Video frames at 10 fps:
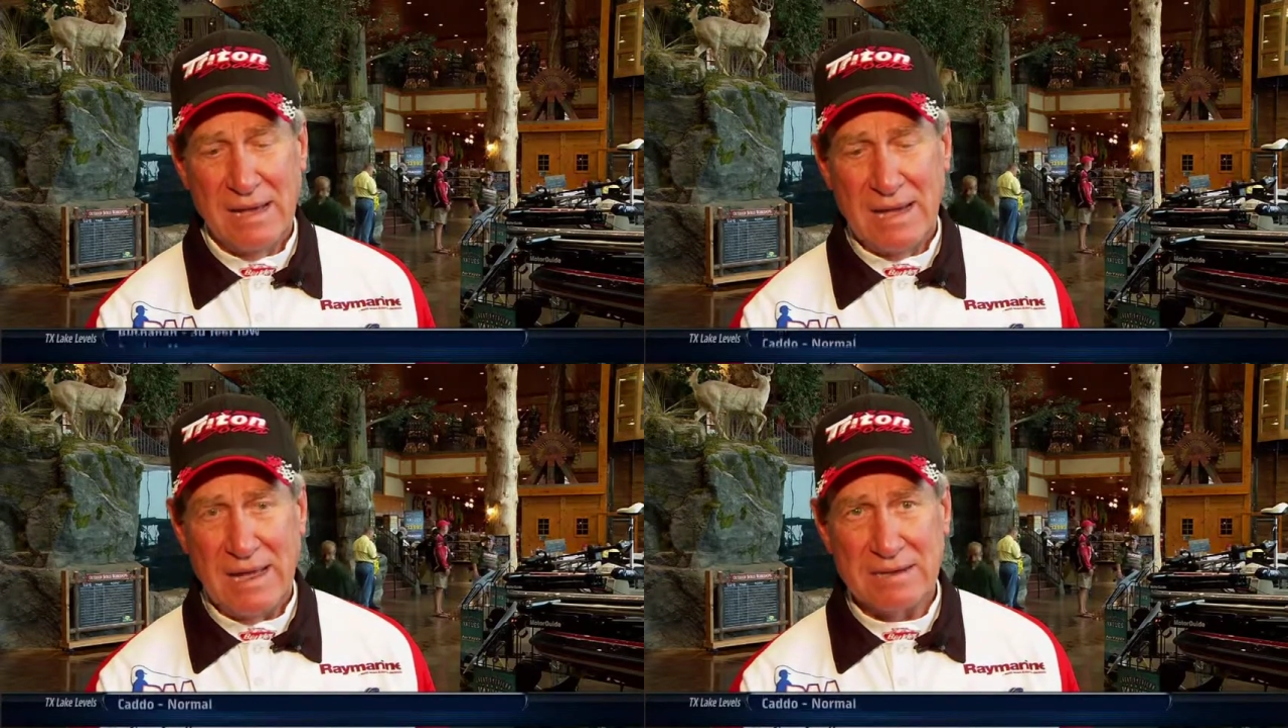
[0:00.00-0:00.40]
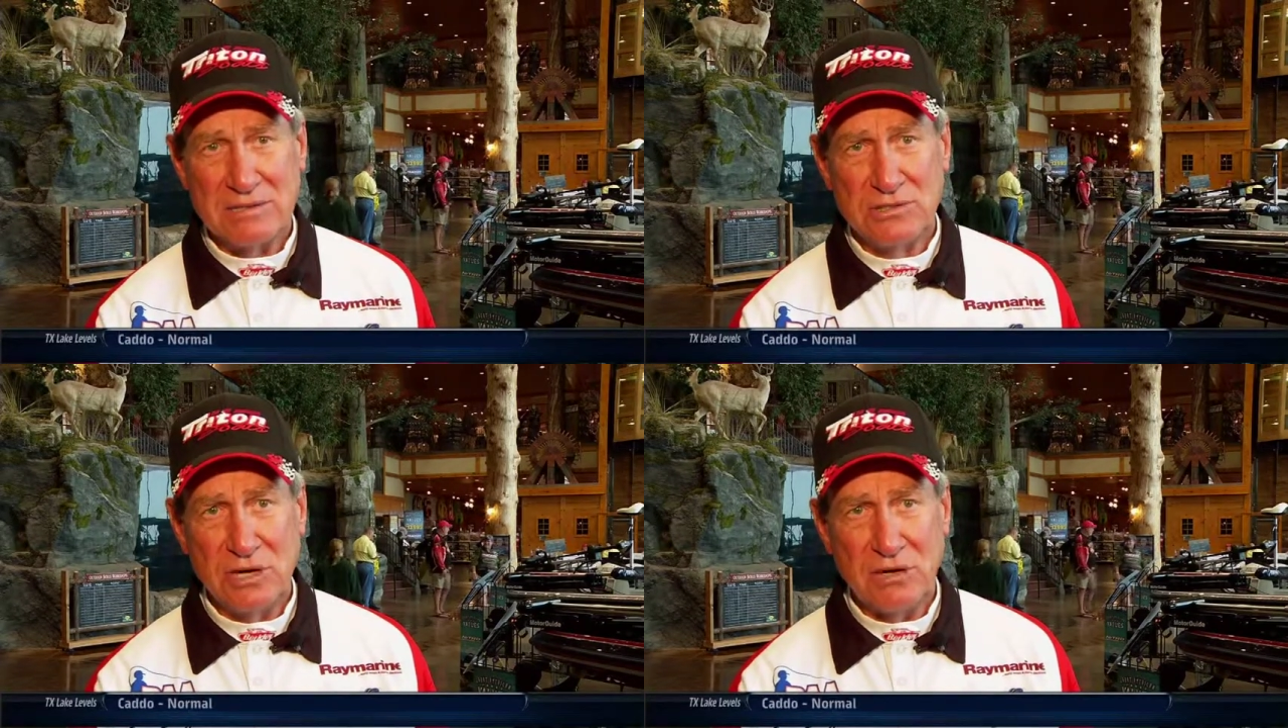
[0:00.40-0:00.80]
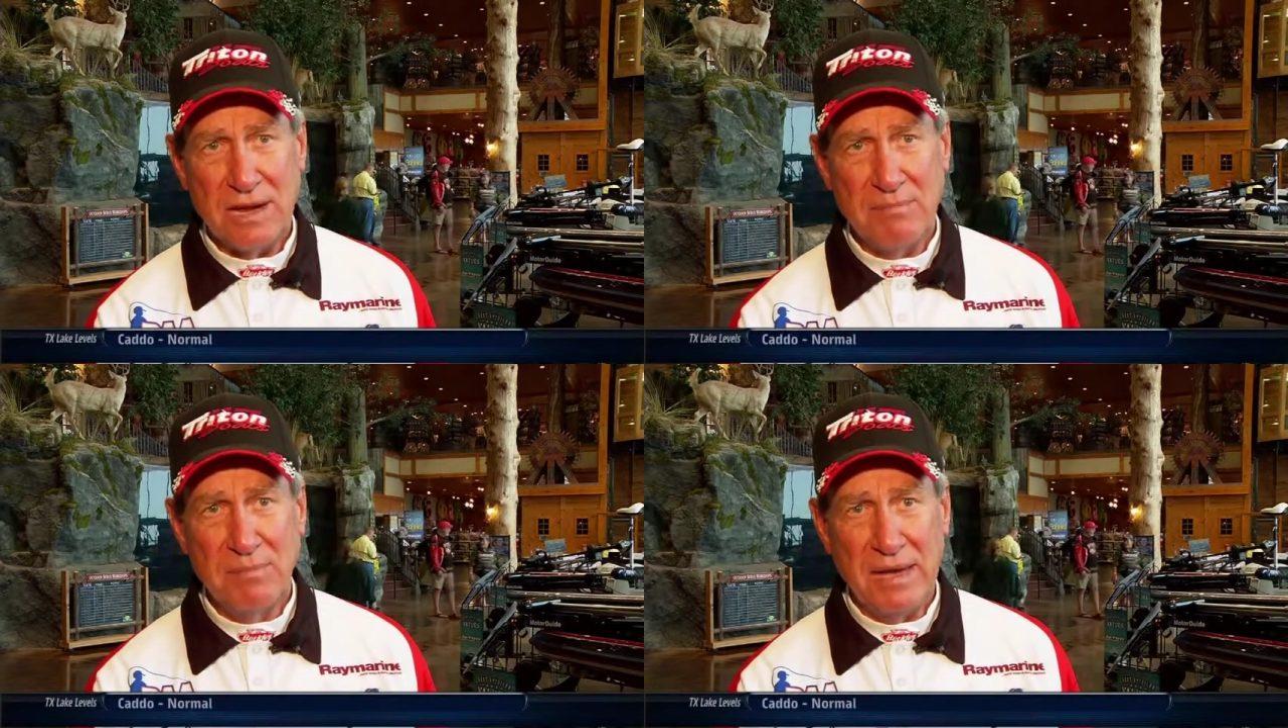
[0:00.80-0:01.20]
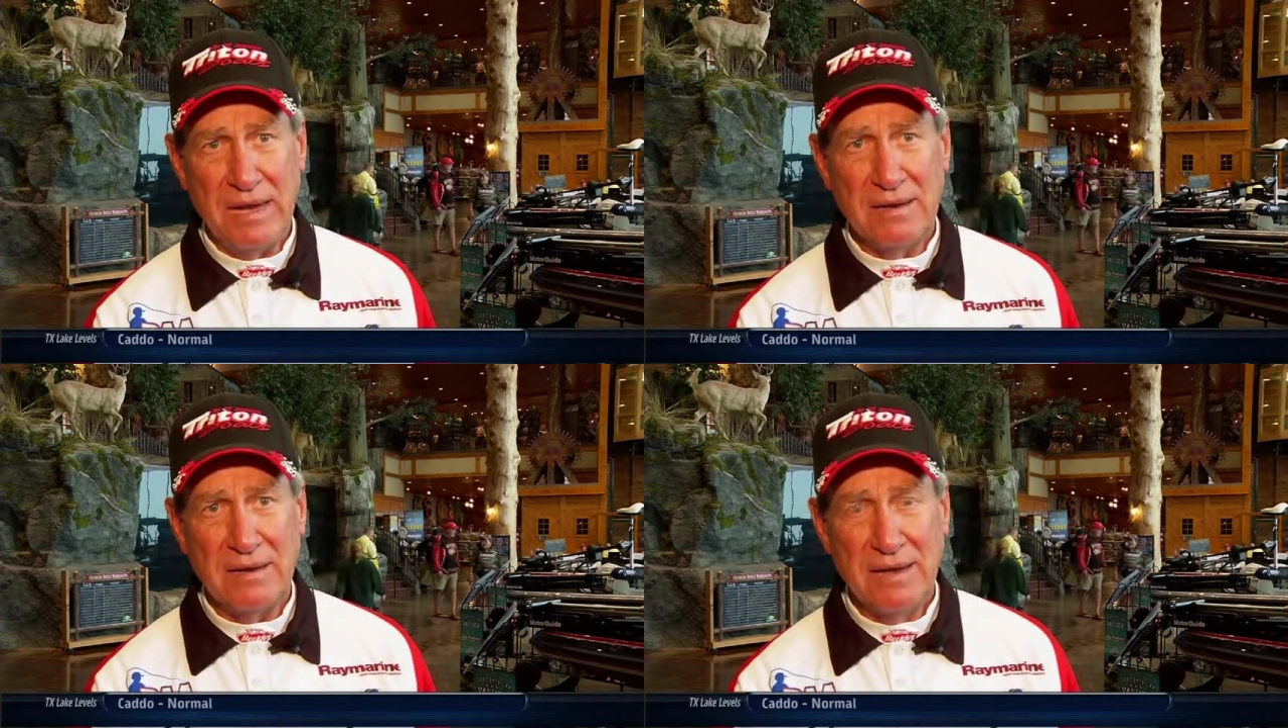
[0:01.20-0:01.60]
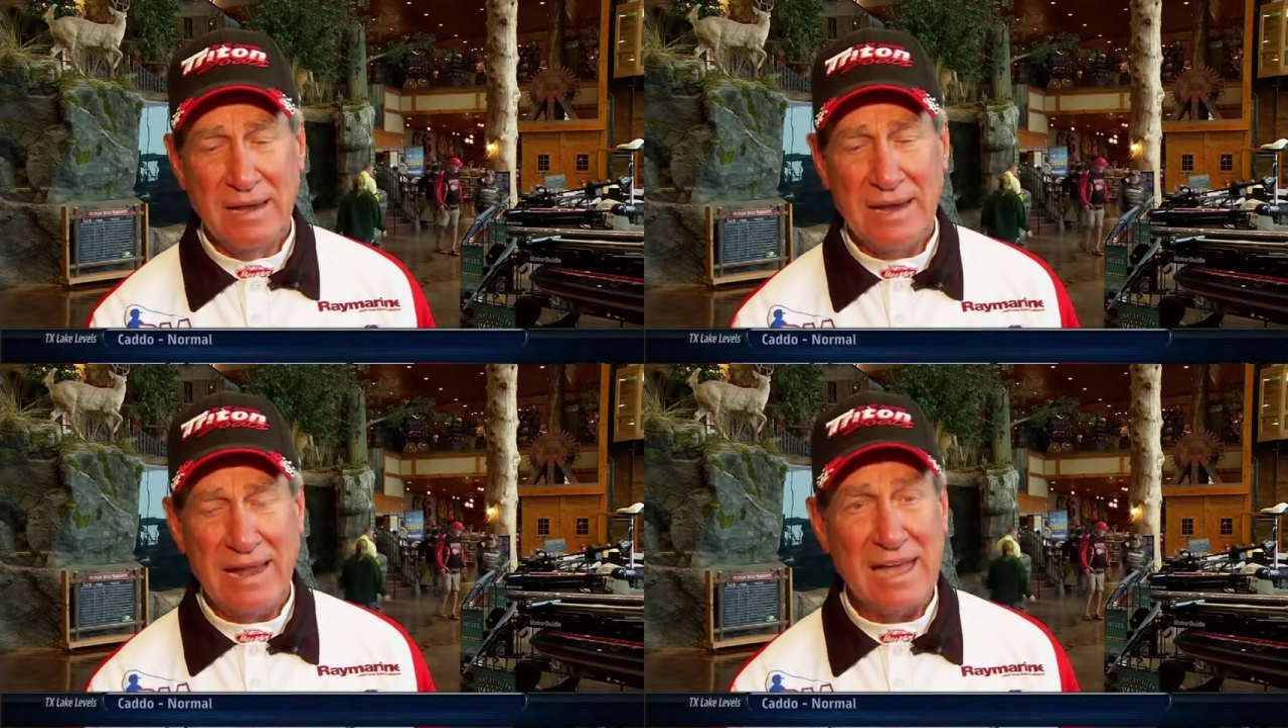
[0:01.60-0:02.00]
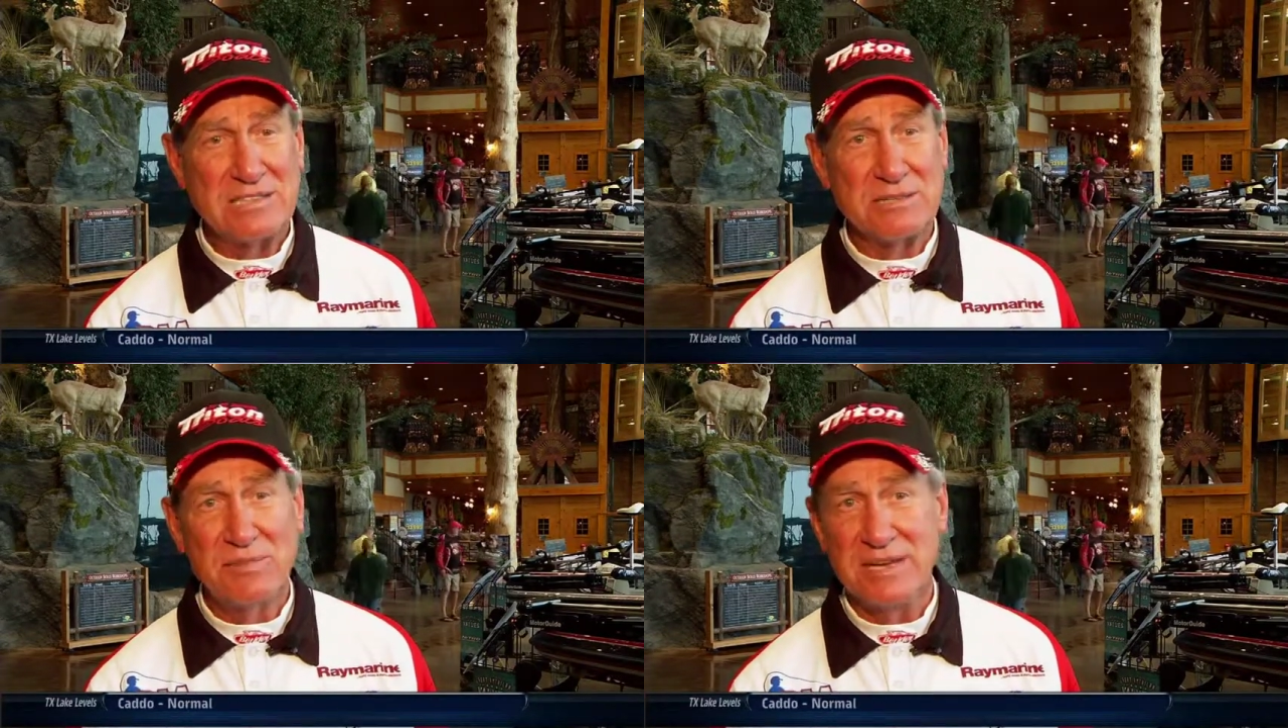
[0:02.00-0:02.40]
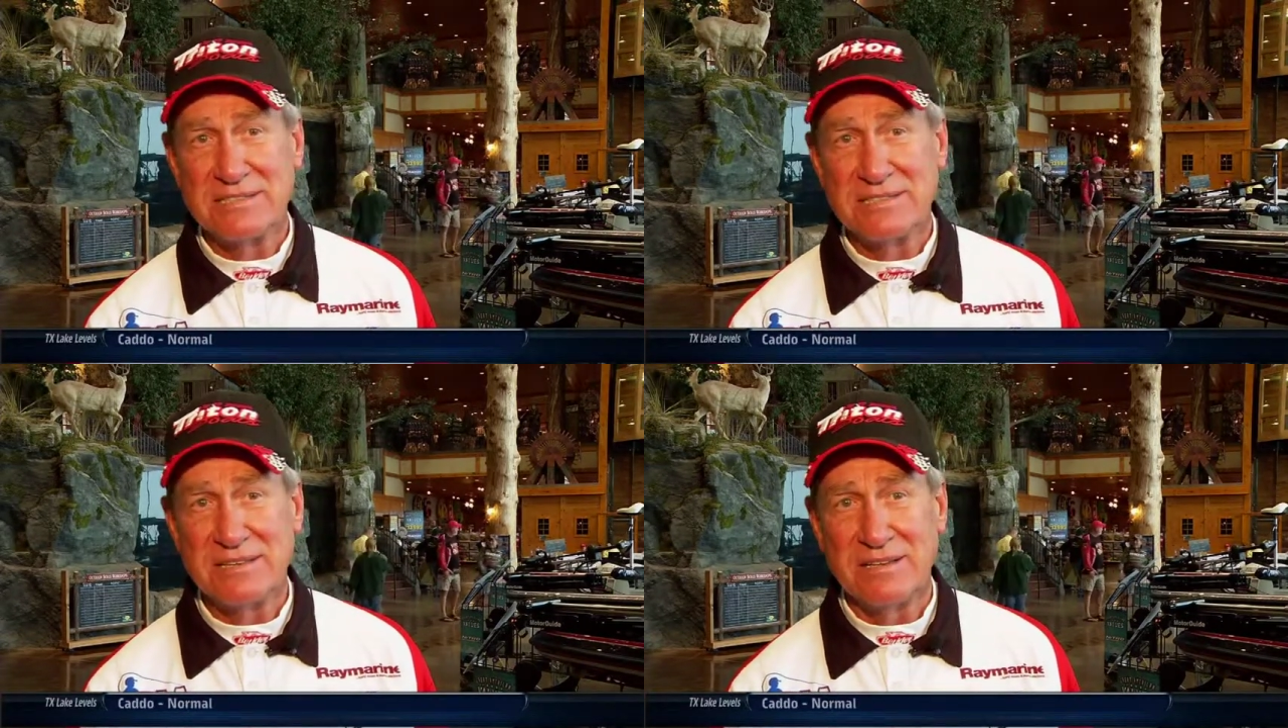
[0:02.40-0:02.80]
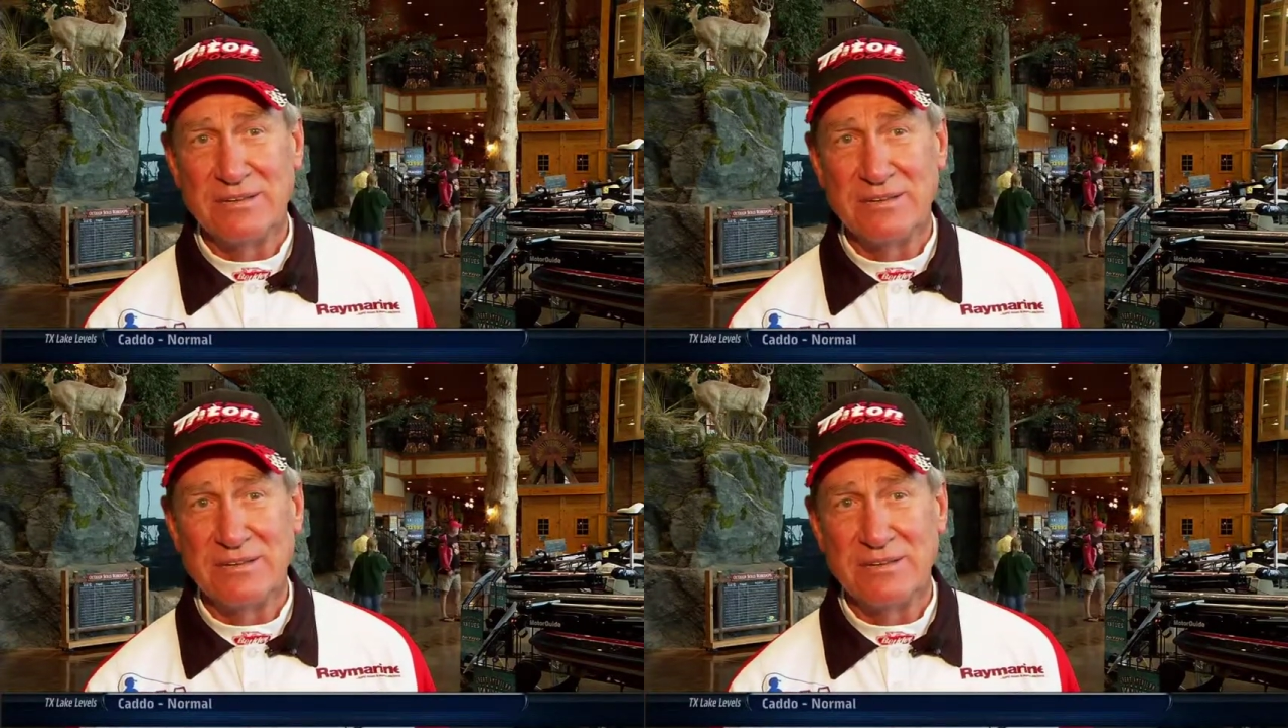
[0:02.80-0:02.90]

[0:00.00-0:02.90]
I like to jerk that bait and it actually makes the,